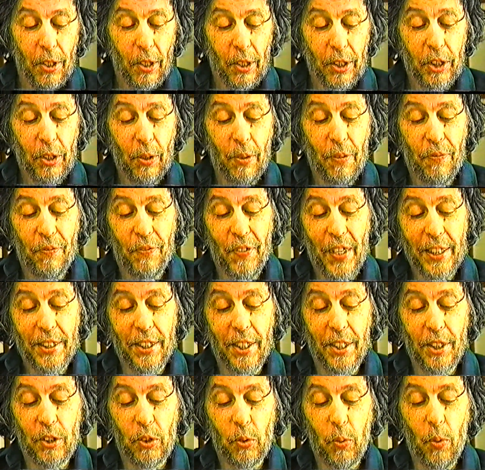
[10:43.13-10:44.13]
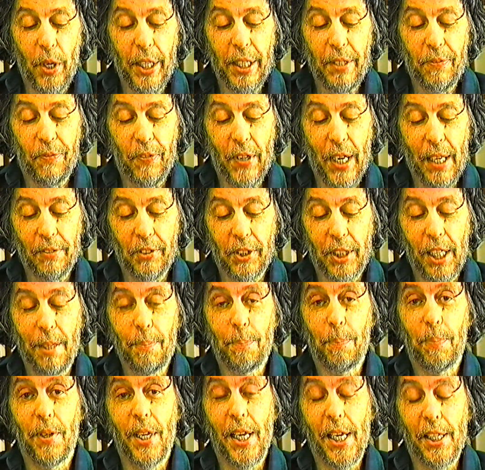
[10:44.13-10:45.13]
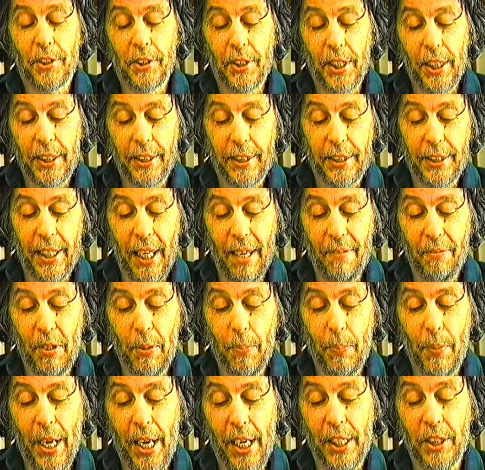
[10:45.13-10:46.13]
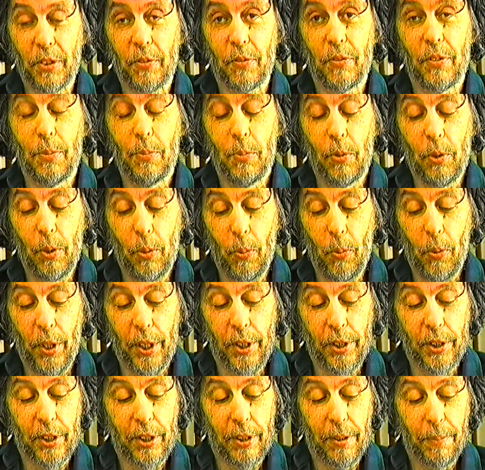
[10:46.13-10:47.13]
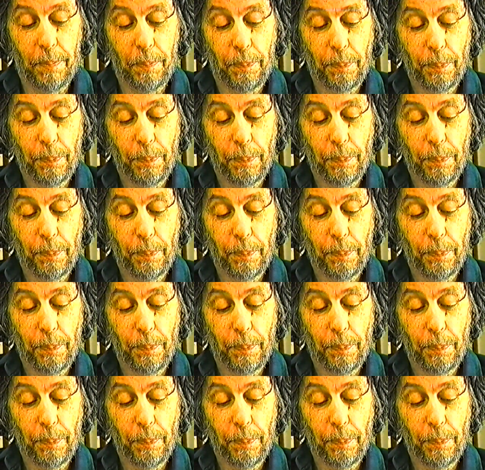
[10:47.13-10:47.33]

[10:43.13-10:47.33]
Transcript: He also affected a 25-cent plastic devil mask from Woolworths.